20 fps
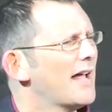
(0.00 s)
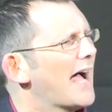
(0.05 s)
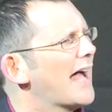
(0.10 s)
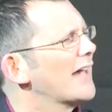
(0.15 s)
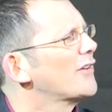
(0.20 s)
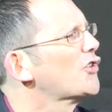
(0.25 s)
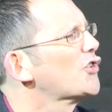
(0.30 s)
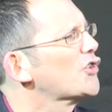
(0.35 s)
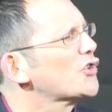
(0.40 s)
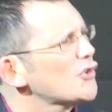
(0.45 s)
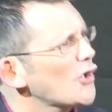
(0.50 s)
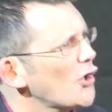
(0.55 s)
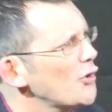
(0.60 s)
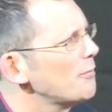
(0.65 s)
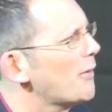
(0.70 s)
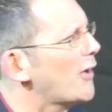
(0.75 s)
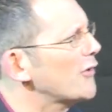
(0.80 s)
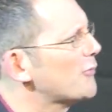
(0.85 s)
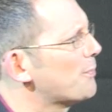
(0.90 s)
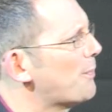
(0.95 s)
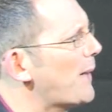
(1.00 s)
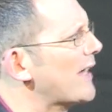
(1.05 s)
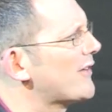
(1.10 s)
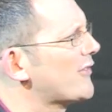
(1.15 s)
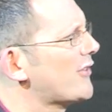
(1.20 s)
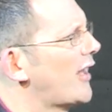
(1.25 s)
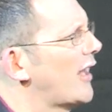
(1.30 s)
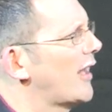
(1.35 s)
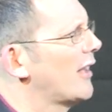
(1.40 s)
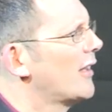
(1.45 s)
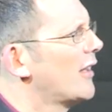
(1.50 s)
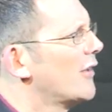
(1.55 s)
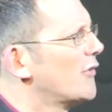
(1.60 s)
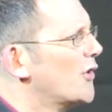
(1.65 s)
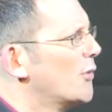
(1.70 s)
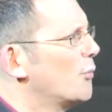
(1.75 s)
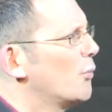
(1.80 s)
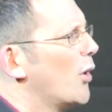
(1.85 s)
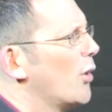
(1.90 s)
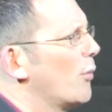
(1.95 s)
and so much better
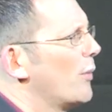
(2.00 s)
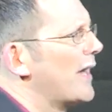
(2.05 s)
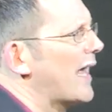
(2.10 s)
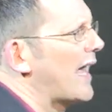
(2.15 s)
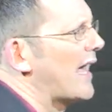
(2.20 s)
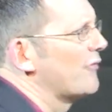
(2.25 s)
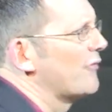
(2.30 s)
than what we